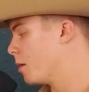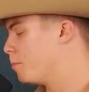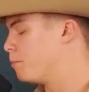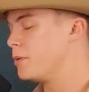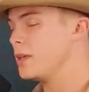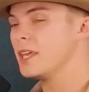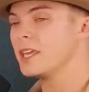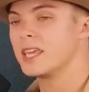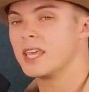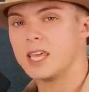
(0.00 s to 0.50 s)

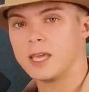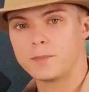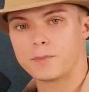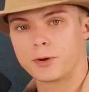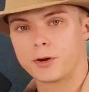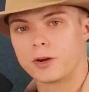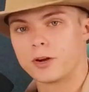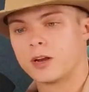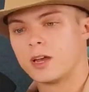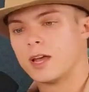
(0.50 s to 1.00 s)

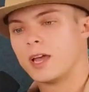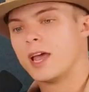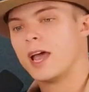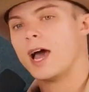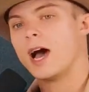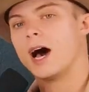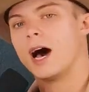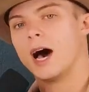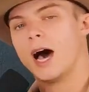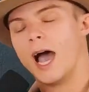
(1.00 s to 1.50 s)
beekeeper
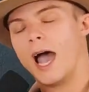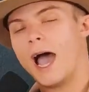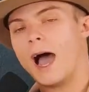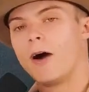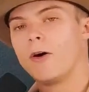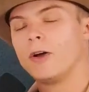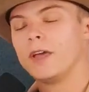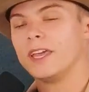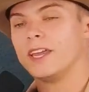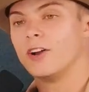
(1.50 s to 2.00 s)
uh,
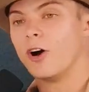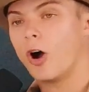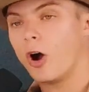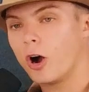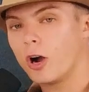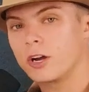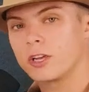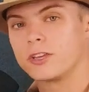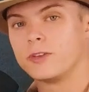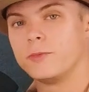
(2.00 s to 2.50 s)
out in
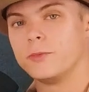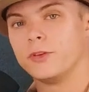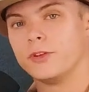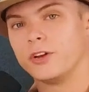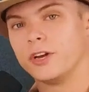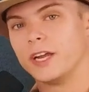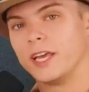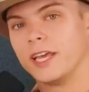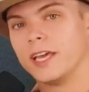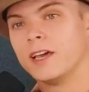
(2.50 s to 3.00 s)
our
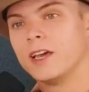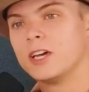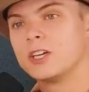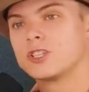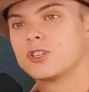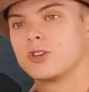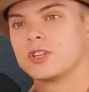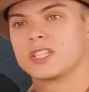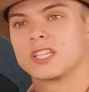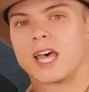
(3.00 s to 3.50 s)
community.
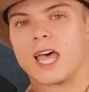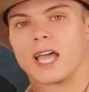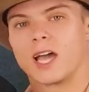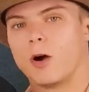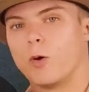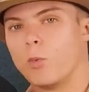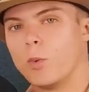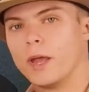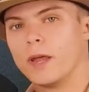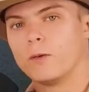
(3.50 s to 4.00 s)
So it's like
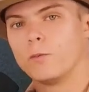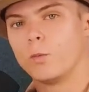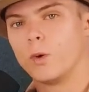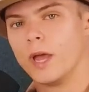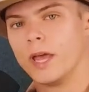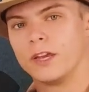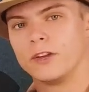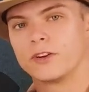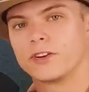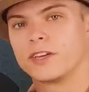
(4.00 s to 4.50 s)
a
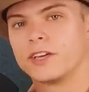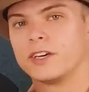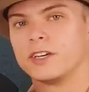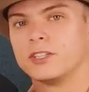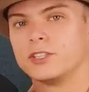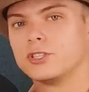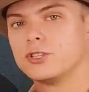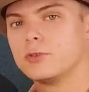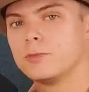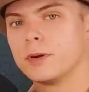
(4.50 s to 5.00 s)
win-win. You're
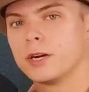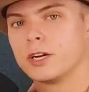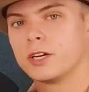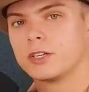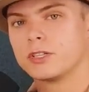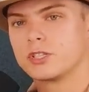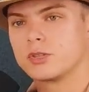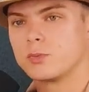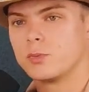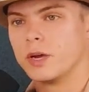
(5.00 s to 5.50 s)
killing two
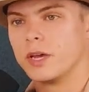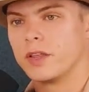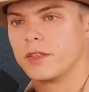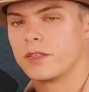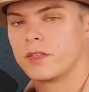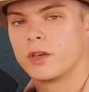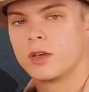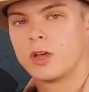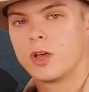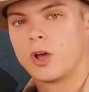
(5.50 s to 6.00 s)
birds
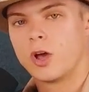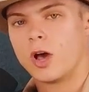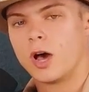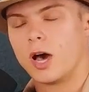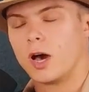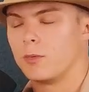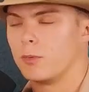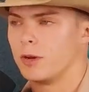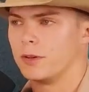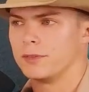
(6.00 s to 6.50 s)
with,
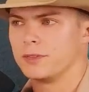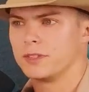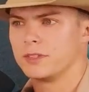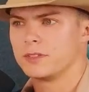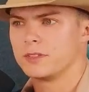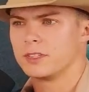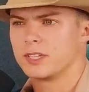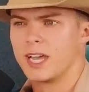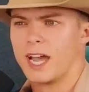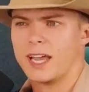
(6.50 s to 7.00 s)
uh, well,
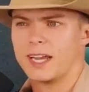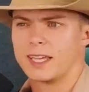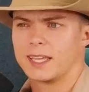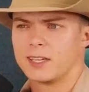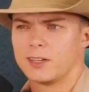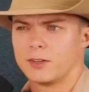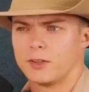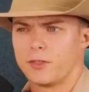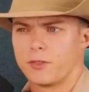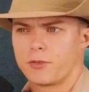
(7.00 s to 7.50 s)
kind of
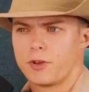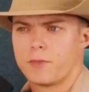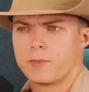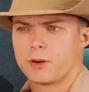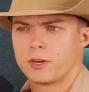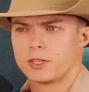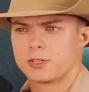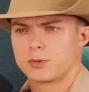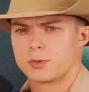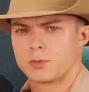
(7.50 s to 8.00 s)
killing three
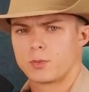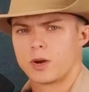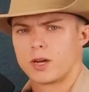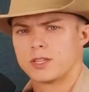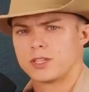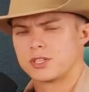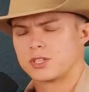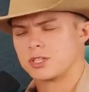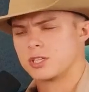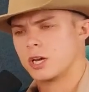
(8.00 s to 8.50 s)
birds with
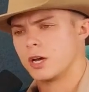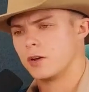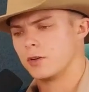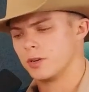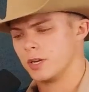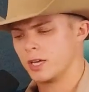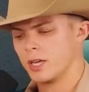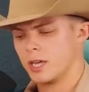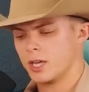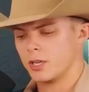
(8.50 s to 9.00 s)
one
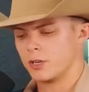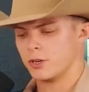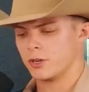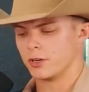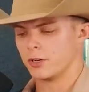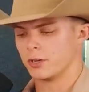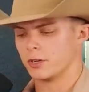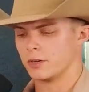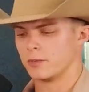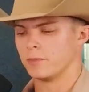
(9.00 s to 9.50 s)
stone.
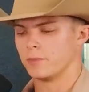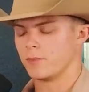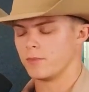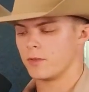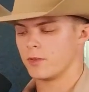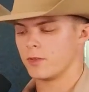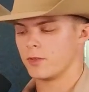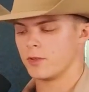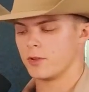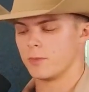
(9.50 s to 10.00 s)
You're
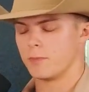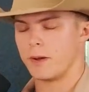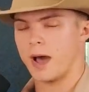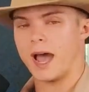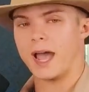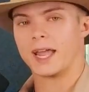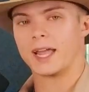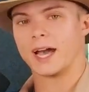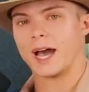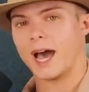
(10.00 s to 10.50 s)
you're
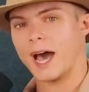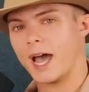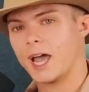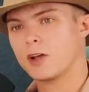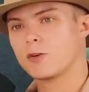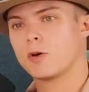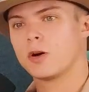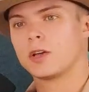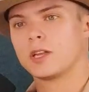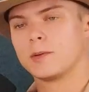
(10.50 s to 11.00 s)
buying a
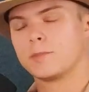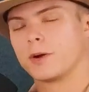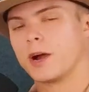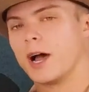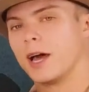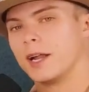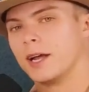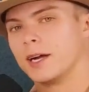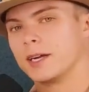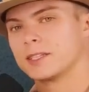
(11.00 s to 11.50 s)
high-quality
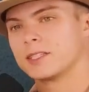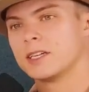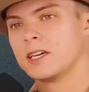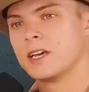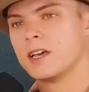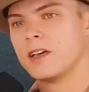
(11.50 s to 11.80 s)
product